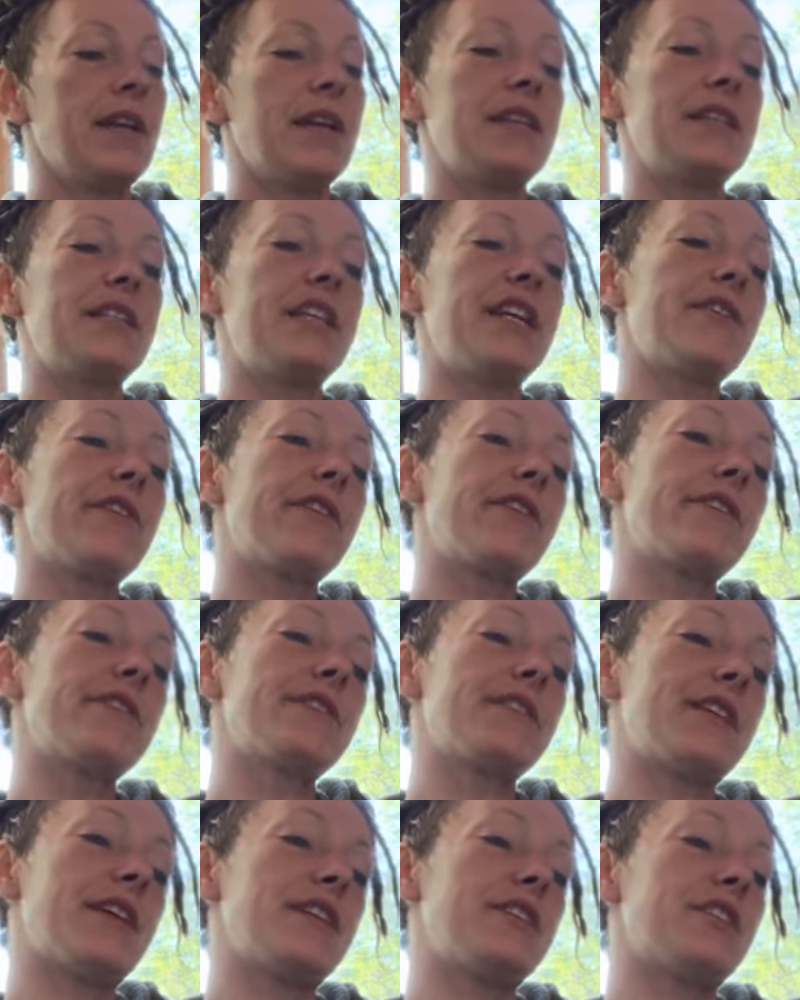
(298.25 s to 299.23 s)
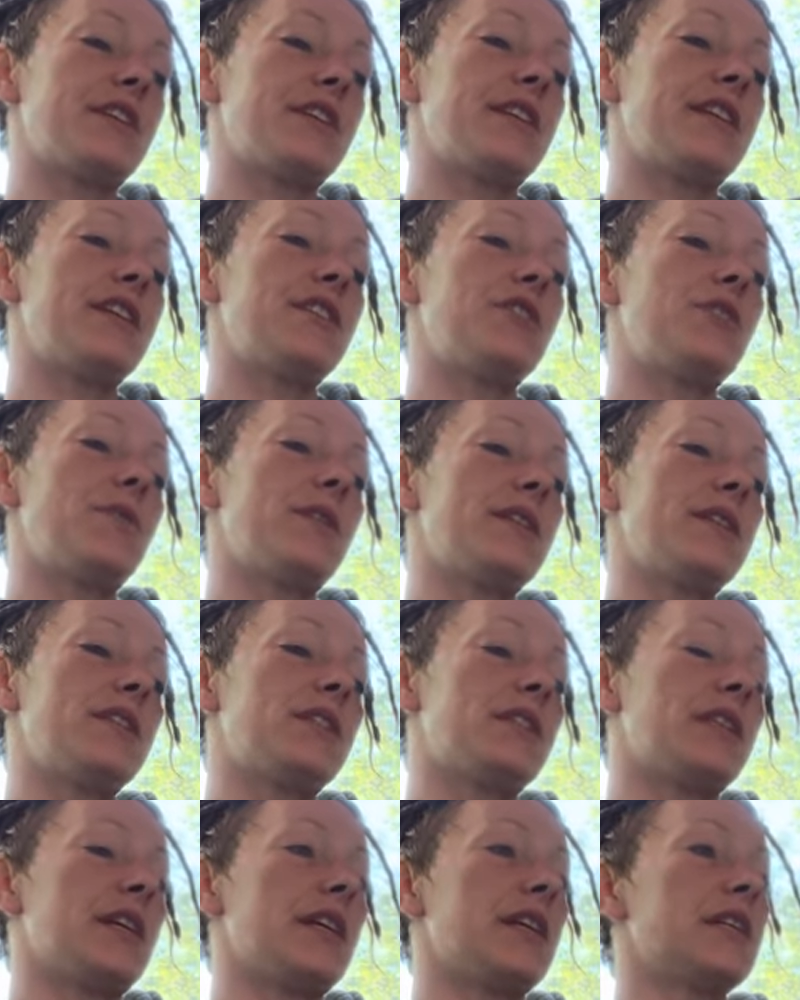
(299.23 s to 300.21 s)
Interiorization into
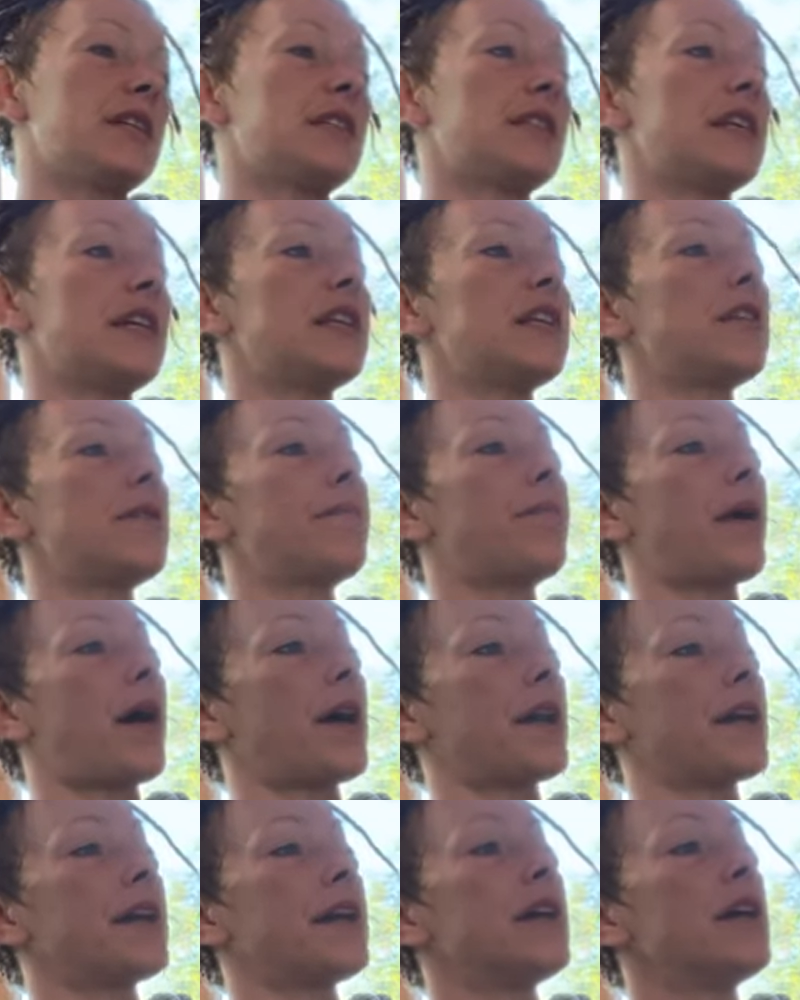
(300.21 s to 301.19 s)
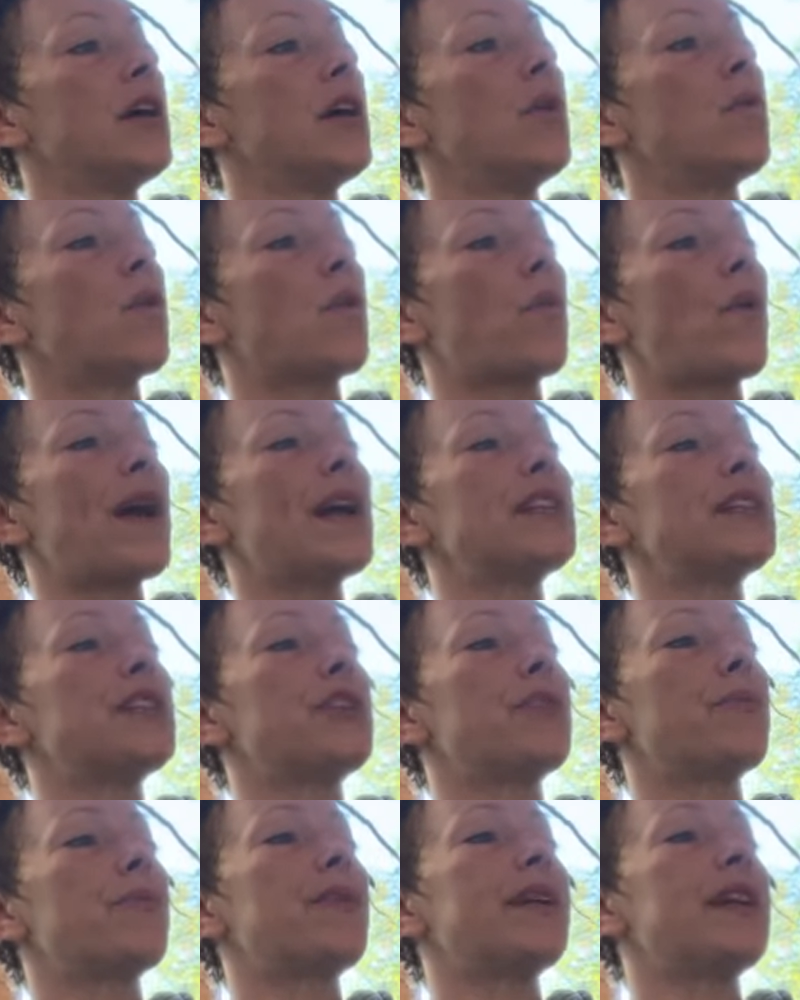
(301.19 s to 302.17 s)
instinct, into body, were ways
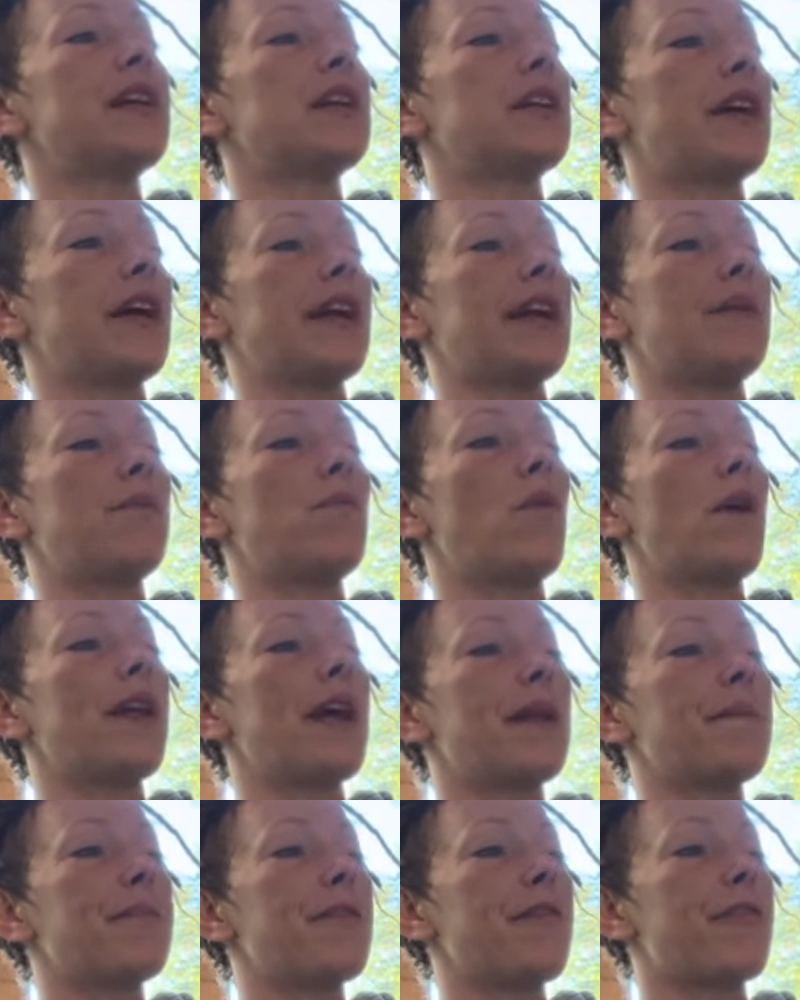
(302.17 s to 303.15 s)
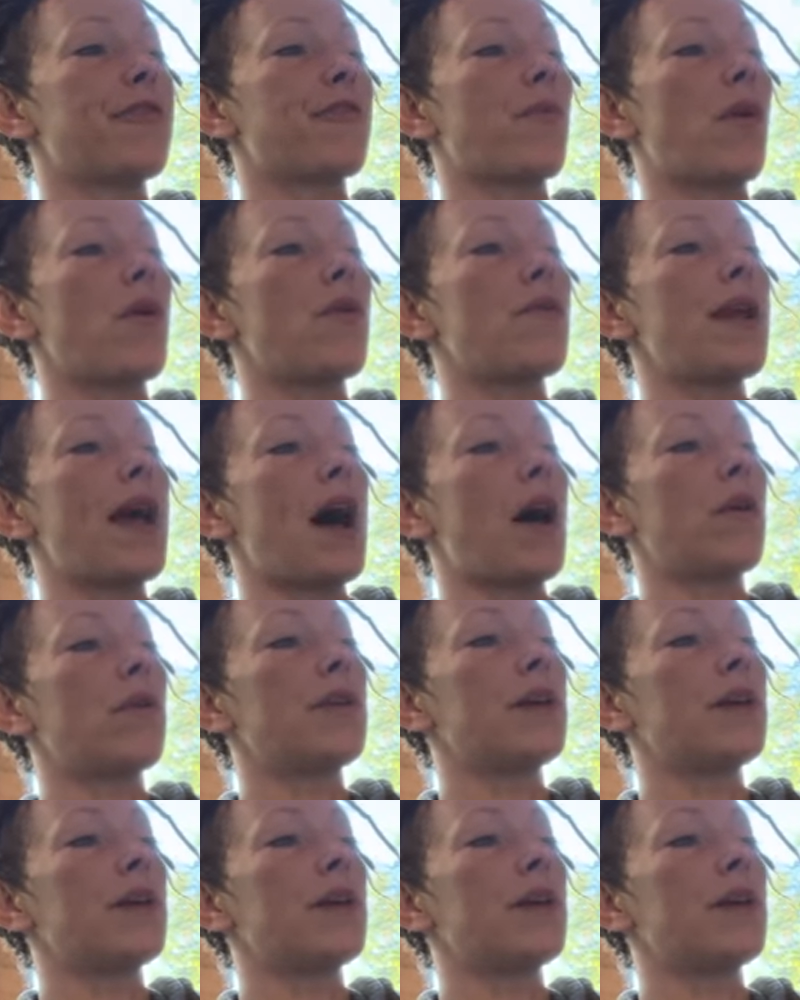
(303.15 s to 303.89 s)
to reclaim what had been thrown out